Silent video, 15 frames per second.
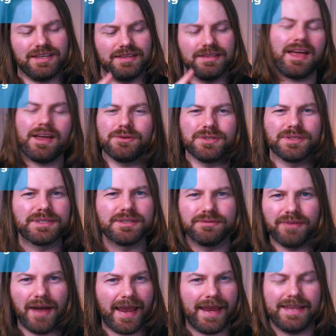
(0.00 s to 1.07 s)
and how to
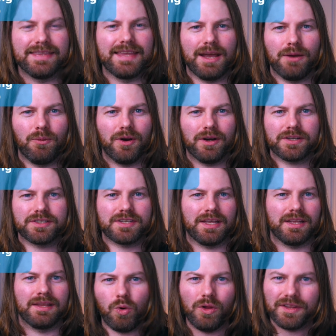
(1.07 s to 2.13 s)
divide networks
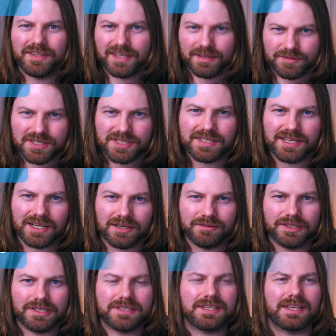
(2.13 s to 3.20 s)
and quality of
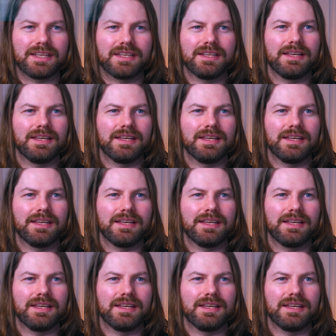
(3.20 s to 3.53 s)
service and